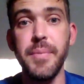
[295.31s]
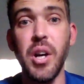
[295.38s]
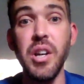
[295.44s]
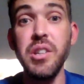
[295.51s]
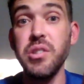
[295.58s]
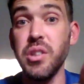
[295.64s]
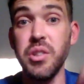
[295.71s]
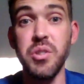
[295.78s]
I
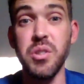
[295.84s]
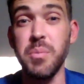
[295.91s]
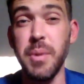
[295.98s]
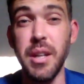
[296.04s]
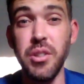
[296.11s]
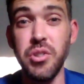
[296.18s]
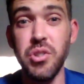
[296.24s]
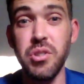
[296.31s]
usually do the
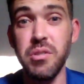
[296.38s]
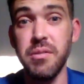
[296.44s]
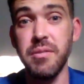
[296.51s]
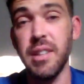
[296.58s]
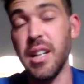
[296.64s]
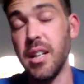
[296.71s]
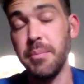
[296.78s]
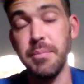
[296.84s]
pinch,
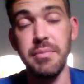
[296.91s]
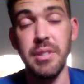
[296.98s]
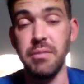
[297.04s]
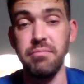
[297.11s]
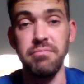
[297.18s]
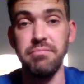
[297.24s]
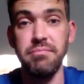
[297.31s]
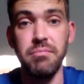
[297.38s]
but
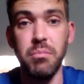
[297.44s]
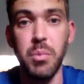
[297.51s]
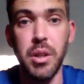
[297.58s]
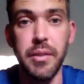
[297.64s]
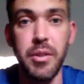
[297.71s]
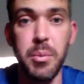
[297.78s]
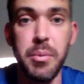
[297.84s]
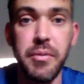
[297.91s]

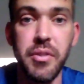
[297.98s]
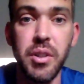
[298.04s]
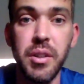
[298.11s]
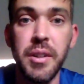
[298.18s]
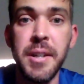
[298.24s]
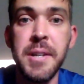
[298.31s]
whatever you prefer.